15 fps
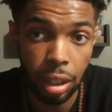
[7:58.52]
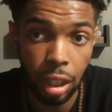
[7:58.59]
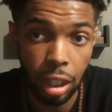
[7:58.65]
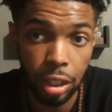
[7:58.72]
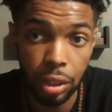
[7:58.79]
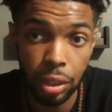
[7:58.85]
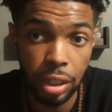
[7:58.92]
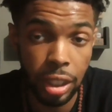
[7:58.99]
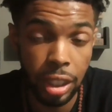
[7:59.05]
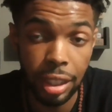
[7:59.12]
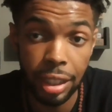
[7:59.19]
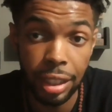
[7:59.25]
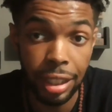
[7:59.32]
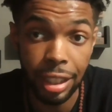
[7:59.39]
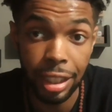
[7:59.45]

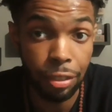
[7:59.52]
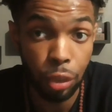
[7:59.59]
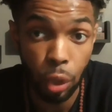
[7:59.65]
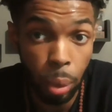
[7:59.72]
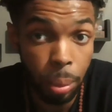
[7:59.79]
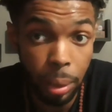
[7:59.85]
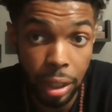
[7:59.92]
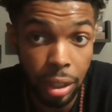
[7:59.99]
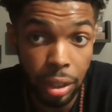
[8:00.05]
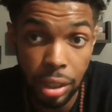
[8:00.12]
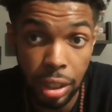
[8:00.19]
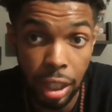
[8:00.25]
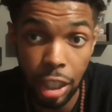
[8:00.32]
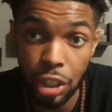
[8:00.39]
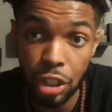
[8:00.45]
Understand that if nobody else
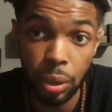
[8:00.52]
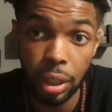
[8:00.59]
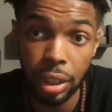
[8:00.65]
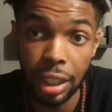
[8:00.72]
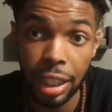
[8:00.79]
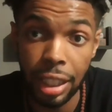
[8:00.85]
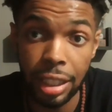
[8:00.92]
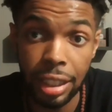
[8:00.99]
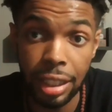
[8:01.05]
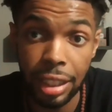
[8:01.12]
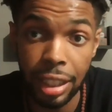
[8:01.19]
got you at the end of the